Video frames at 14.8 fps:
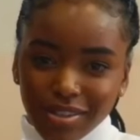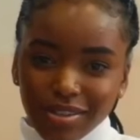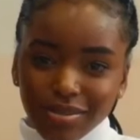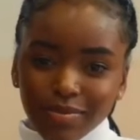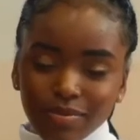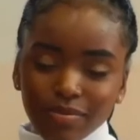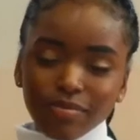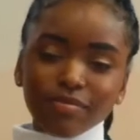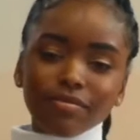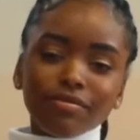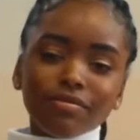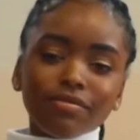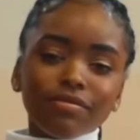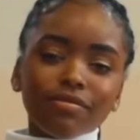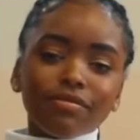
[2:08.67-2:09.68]
this
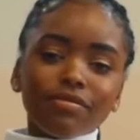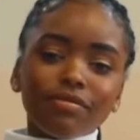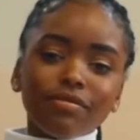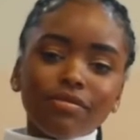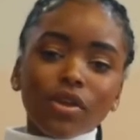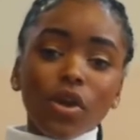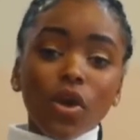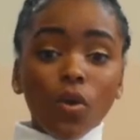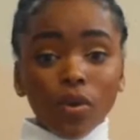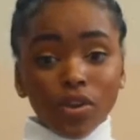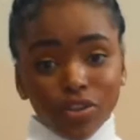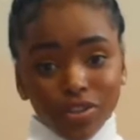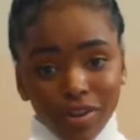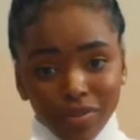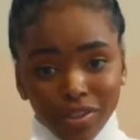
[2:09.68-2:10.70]

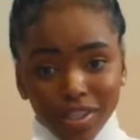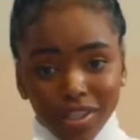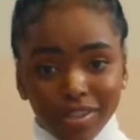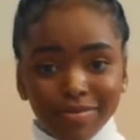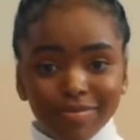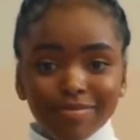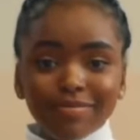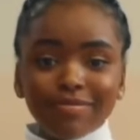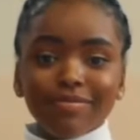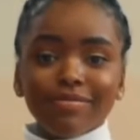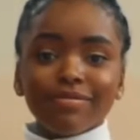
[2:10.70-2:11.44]
when you're 17.